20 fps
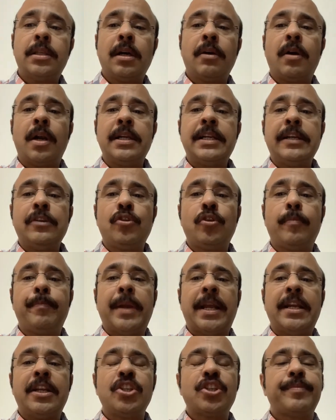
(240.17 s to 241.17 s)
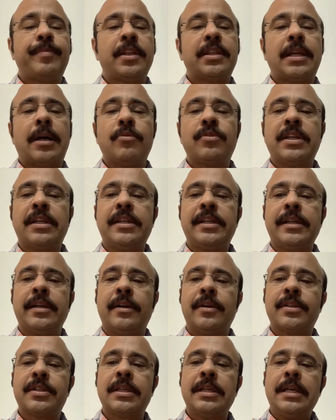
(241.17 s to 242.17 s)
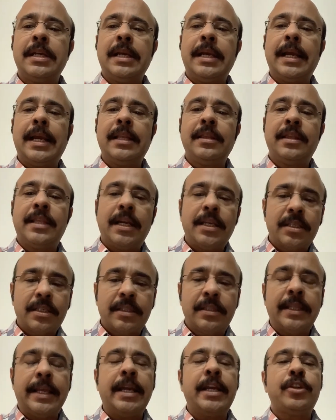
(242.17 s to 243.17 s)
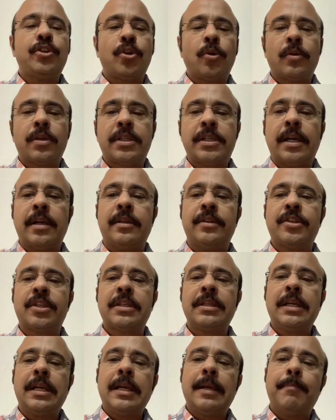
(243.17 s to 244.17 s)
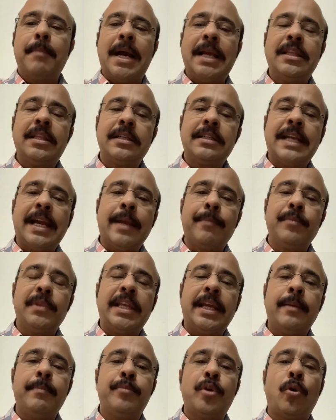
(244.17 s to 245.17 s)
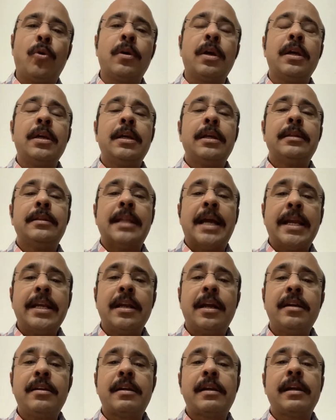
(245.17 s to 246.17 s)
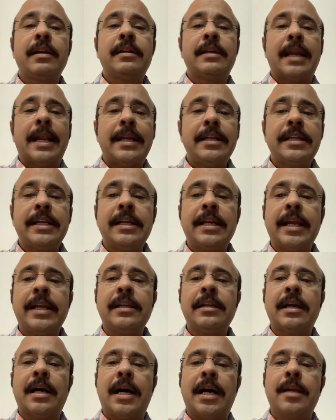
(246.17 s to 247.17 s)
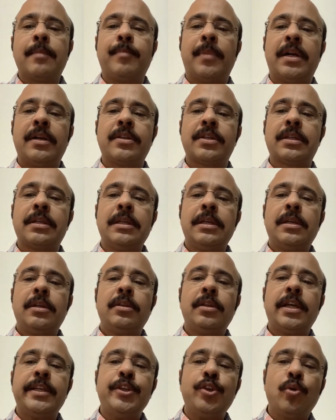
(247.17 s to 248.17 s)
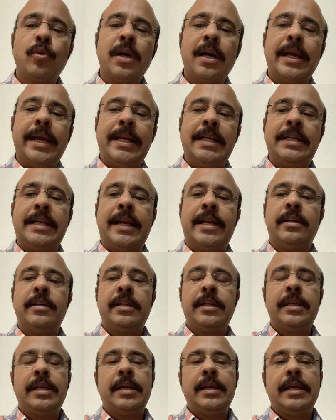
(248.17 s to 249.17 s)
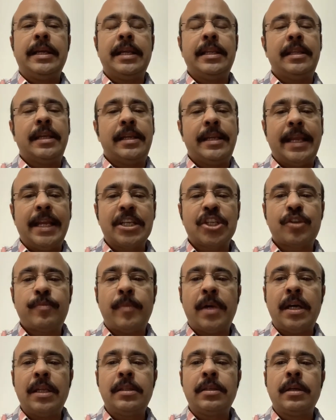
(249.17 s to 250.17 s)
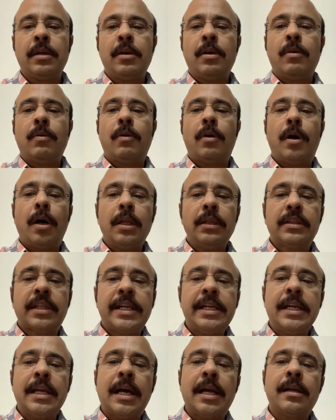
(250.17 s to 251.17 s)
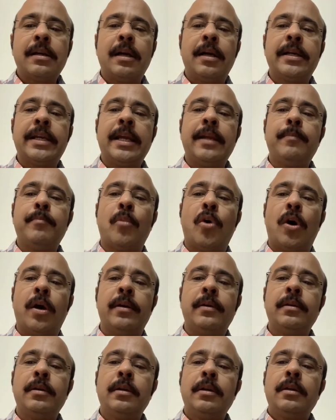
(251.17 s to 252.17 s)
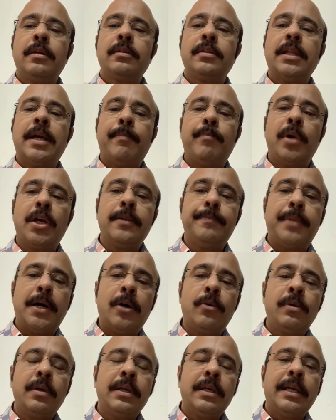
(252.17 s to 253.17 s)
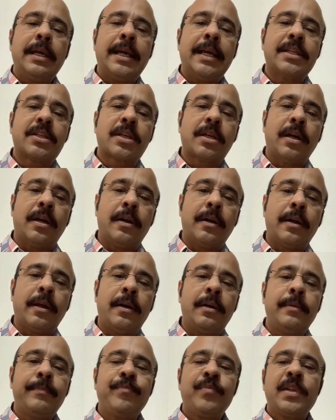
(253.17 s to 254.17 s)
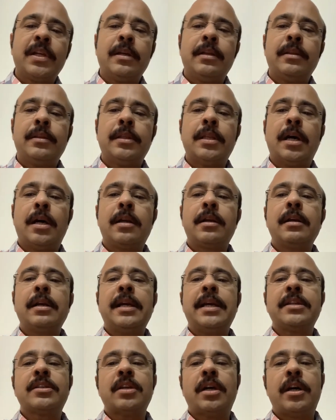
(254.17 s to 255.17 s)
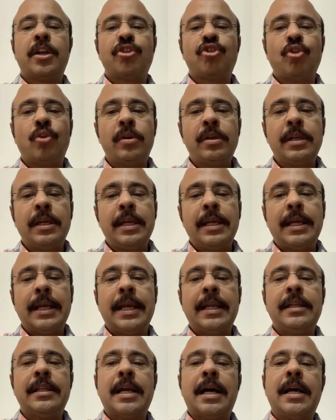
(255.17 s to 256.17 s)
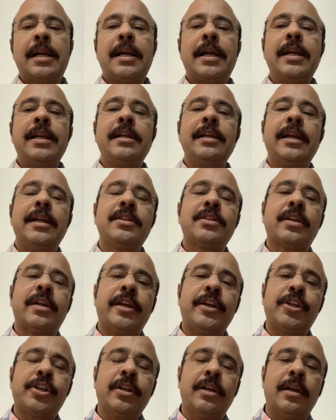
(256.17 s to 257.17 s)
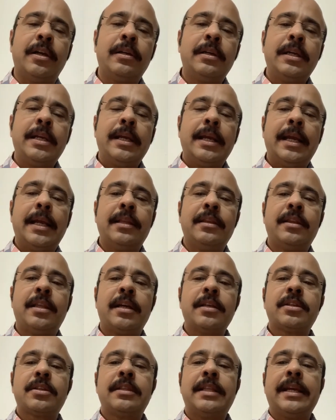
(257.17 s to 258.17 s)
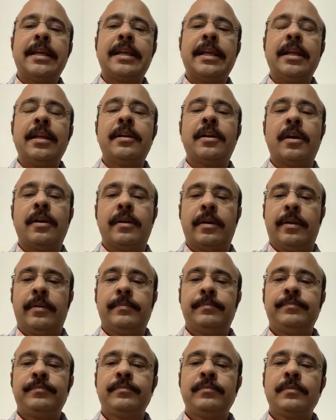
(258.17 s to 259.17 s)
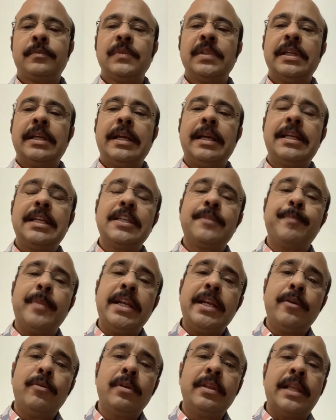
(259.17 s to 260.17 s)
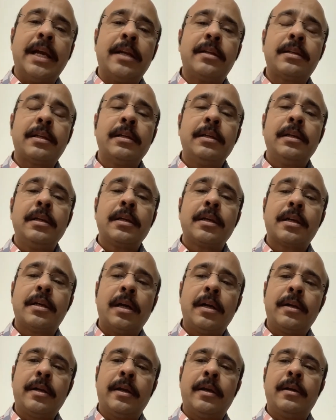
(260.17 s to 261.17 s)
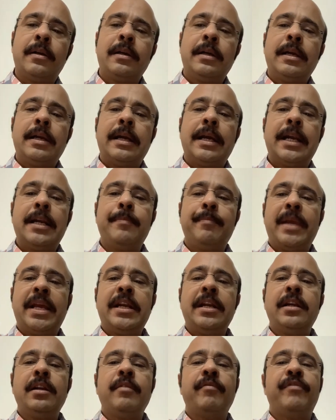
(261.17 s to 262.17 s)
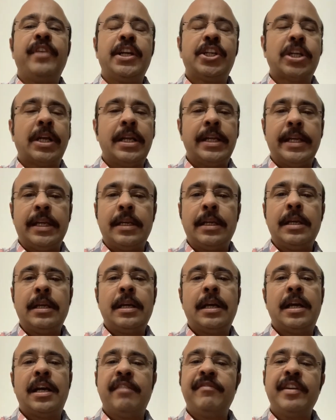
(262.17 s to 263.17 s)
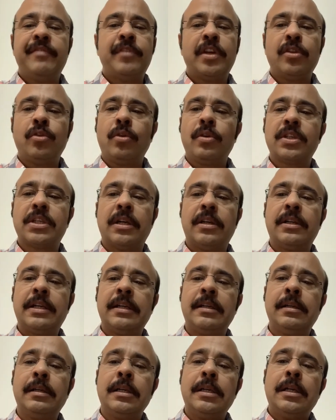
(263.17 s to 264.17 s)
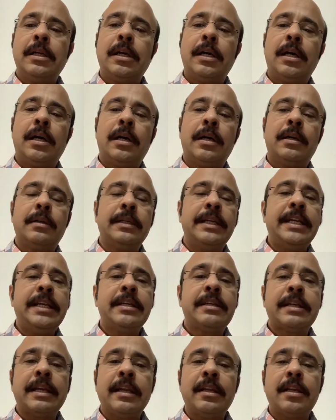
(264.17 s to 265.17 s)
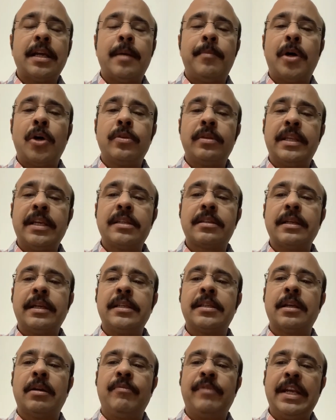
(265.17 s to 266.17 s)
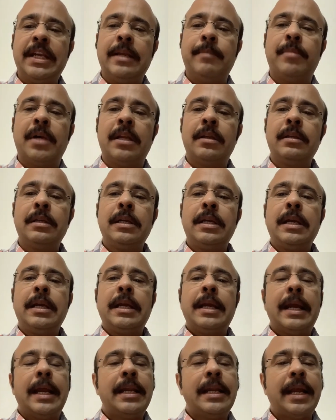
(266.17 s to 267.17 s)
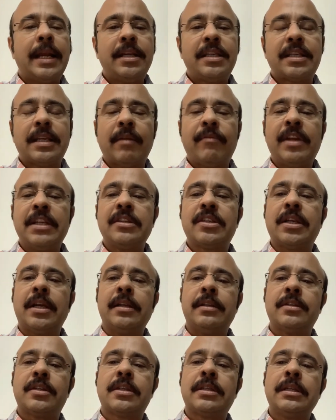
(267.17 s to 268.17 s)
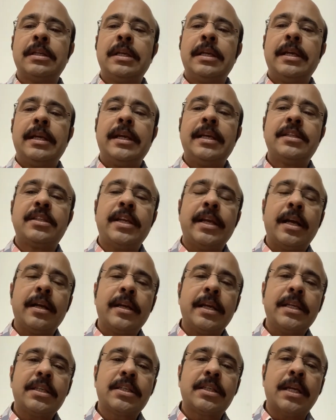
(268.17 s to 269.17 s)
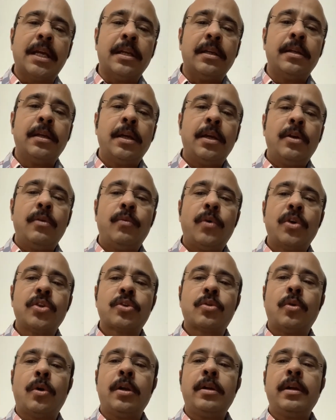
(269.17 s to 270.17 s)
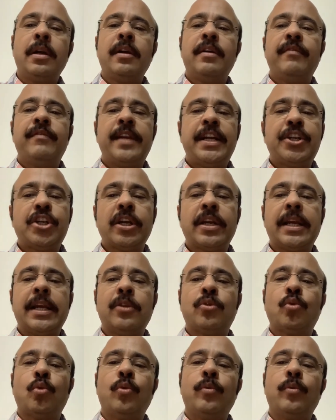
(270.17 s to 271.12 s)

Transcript: got into penance for thousand years, and thus they took turns. By the time they broke 999 armors, the Yuga ended. In the next birth, all three are again born. Dambadbhav as Karna, Nar as Arjun, and Narayan as Krishna, and thus they kill Karna. It is believed that Karna had married Vrishali. However, no certain uh, detail about this is available and had seven sons. His youngest son was called Vrishaketu.